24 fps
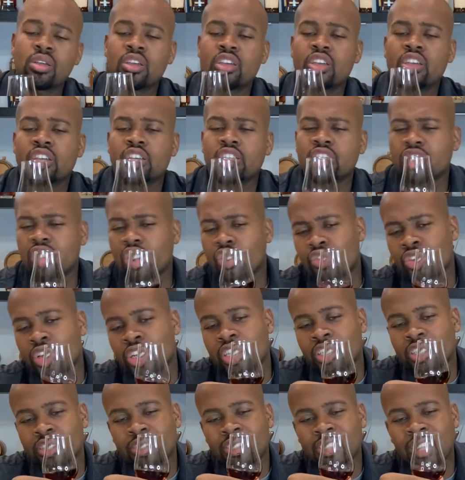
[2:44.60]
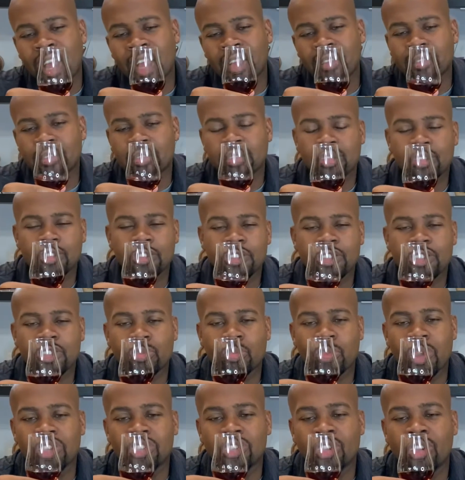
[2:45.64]
It's not really that
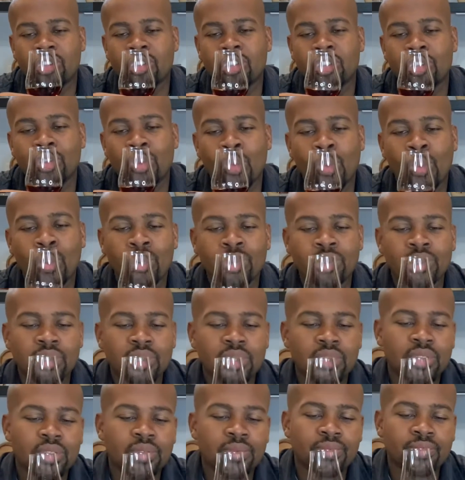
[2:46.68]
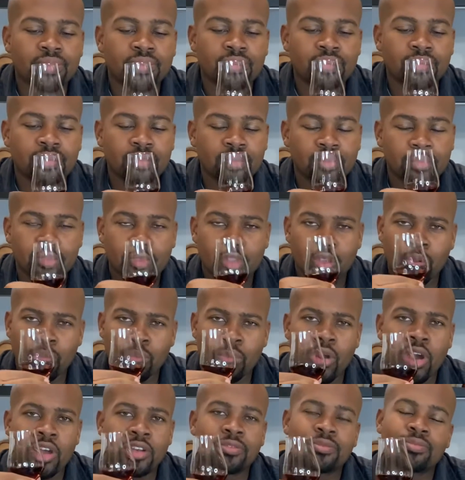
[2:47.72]
special in the nose,
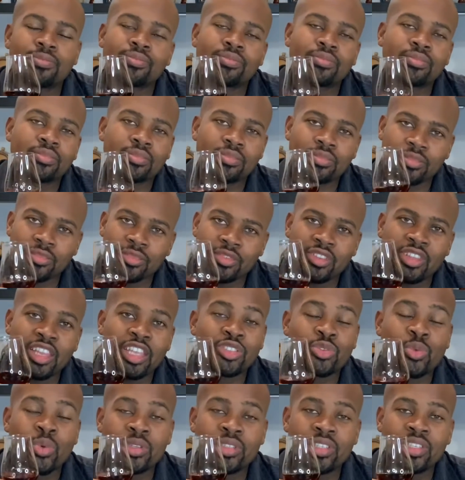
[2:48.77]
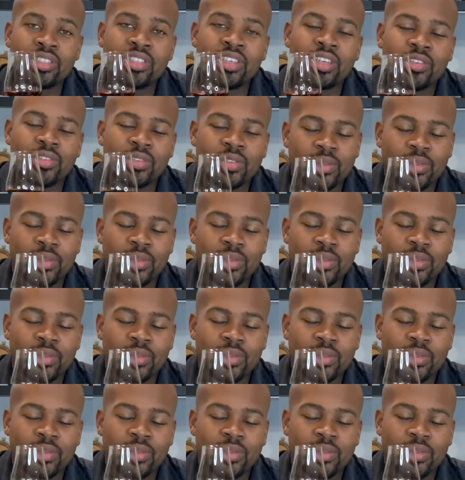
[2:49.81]
but let's go into taste.